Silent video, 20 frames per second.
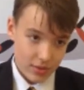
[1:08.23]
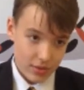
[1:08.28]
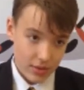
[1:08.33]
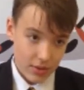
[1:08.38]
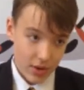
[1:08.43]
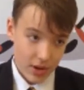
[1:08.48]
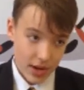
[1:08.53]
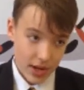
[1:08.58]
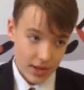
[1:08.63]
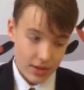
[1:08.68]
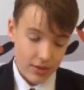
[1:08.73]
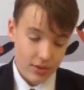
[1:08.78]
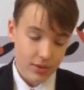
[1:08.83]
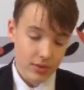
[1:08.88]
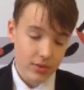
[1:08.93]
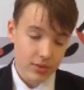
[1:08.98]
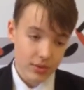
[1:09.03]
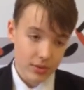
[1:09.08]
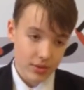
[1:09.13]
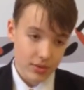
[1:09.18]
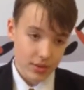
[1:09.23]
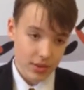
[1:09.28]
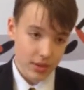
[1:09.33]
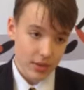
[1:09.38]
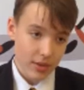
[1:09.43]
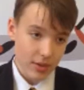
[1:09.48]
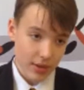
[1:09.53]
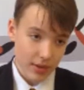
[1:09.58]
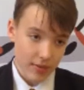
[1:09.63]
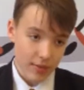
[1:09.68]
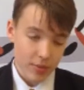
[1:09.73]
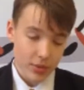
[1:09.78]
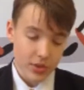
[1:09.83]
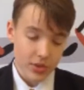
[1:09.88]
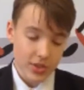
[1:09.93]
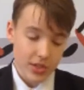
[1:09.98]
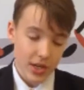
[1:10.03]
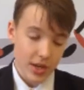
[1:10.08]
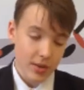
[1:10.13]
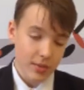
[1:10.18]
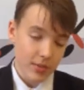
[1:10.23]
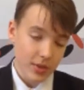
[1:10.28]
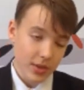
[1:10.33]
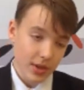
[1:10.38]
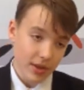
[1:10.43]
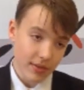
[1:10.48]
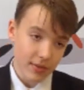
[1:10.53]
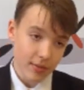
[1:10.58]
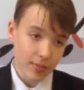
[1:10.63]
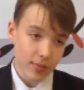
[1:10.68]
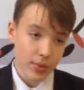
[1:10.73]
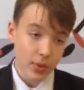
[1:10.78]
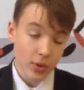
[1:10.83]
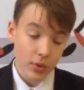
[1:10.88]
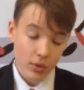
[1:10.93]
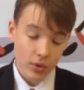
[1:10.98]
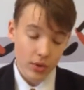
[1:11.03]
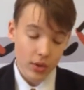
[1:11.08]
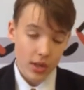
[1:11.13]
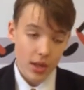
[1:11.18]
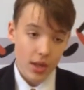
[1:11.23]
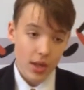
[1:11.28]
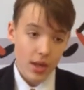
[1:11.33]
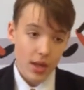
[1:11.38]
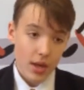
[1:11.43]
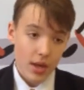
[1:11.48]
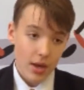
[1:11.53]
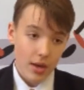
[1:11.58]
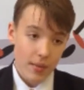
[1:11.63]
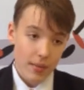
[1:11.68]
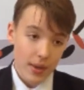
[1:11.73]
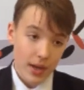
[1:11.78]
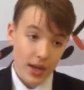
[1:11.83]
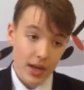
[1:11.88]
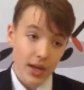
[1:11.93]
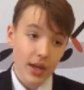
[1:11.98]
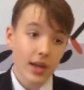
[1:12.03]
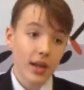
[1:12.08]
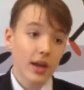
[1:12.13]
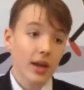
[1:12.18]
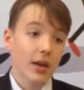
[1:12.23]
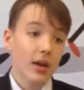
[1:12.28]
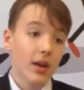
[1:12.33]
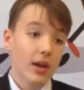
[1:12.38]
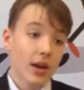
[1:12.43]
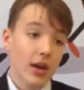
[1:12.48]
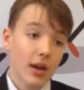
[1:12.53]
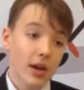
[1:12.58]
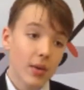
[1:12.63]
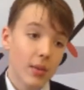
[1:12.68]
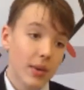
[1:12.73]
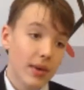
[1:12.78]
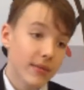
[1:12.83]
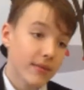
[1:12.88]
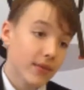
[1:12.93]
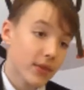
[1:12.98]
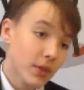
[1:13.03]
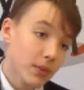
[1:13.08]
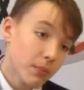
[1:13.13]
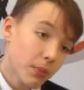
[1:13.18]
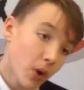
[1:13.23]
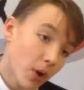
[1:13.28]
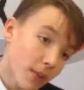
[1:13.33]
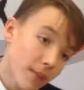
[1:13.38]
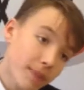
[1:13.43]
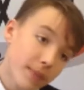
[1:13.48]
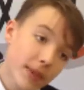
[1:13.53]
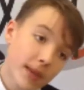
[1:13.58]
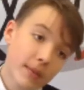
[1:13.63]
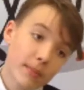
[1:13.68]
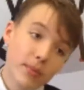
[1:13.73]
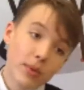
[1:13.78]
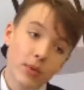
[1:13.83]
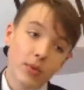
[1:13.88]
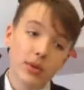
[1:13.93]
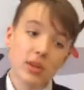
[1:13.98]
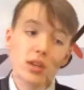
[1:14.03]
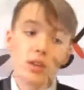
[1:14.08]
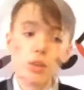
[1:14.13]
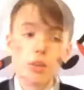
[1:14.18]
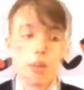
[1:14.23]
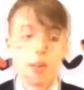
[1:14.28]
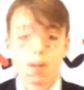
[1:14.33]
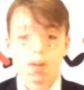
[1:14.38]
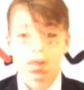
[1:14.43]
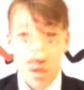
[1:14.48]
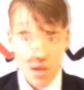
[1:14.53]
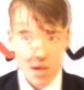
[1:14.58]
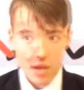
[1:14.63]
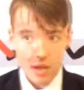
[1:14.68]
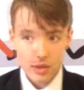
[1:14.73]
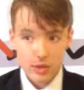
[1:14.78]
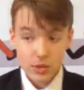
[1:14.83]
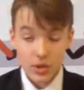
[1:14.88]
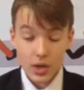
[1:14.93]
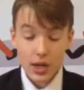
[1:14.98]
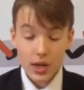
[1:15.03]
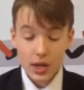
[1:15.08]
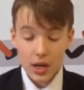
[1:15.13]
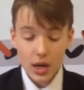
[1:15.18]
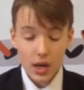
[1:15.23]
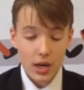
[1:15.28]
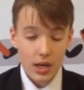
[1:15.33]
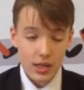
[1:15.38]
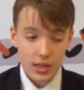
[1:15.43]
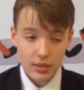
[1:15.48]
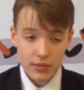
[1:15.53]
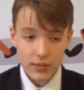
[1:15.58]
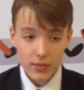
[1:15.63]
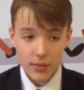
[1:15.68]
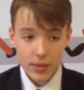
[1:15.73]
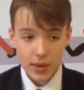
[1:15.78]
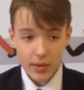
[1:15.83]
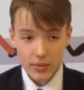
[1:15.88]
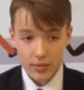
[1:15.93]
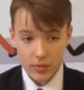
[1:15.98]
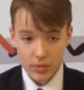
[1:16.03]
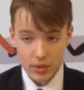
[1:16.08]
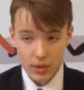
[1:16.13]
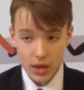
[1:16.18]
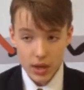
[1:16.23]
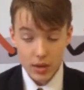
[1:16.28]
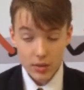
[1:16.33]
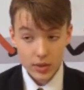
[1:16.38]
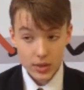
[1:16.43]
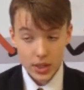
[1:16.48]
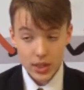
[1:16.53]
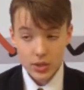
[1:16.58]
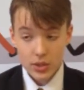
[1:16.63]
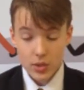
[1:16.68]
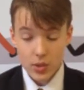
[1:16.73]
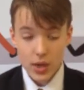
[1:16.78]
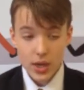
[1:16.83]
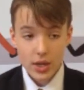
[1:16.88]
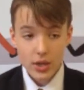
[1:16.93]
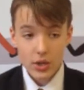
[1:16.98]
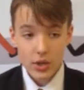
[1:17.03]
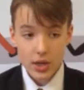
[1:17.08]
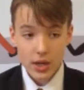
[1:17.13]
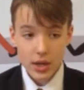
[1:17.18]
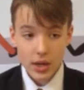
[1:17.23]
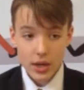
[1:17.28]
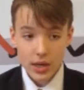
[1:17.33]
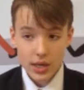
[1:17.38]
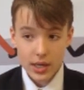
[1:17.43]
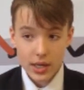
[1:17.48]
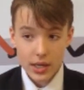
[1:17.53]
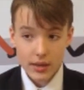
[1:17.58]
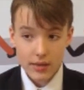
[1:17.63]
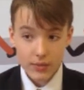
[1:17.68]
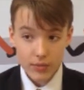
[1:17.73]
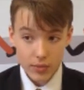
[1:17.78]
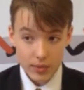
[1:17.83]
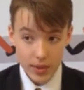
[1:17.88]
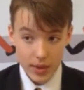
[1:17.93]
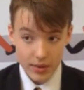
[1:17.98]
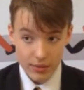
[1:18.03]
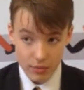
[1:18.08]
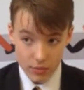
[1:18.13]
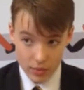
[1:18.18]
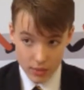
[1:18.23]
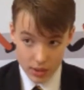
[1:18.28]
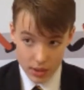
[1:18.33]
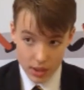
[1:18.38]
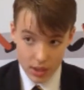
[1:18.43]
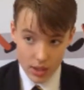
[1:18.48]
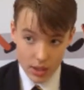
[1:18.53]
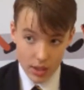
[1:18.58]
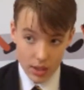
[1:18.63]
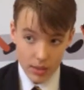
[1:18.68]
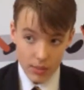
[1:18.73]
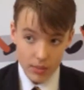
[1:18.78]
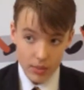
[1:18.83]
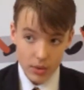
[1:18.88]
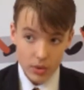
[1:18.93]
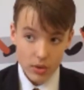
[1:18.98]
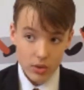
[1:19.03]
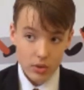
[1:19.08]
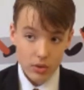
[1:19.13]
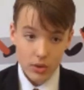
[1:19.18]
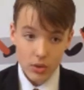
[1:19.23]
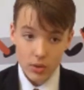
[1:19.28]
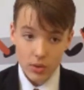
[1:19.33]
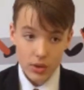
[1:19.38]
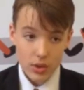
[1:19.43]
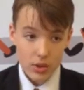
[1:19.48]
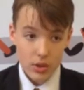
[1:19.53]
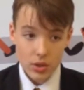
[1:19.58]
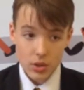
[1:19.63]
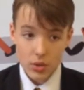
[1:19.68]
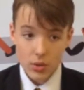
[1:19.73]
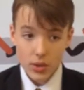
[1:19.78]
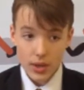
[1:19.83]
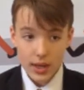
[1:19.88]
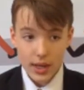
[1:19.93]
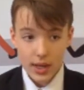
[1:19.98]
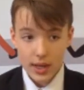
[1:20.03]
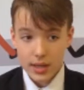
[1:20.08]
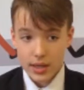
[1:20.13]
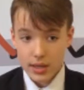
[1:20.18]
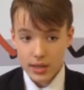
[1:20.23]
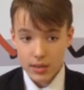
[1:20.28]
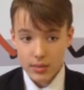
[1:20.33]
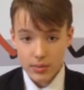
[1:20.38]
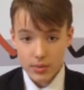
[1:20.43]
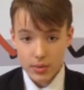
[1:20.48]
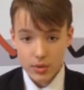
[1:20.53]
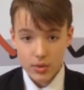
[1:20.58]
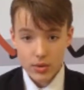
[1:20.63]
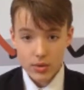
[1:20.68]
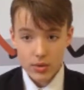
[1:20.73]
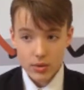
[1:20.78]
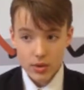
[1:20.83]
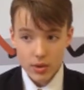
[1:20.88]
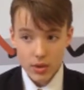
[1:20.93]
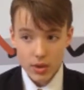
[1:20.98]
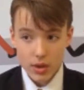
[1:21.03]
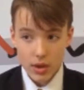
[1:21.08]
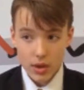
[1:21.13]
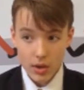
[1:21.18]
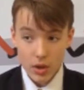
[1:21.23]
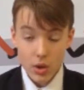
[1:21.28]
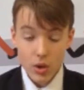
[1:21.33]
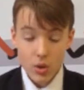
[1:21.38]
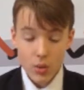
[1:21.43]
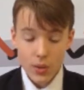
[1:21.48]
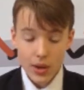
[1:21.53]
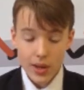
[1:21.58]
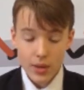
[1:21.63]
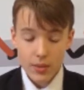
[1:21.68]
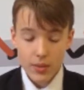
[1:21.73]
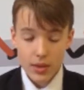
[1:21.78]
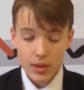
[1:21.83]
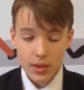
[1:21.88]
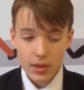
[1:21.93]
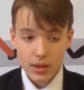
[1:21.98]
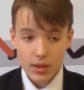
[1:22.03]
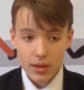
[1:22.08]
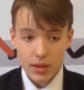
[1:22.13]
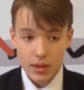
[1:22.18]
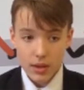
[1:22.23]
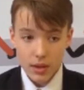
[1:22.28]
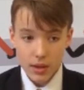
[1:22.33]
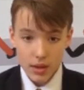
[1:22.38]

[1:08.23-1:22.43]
you have to push down, but you have to pull. I went for the bottom and pulled it, and I tried to hide it from everyone. I was actually quite good at hiding it from everyone, but no one knew I had it, but I got away with it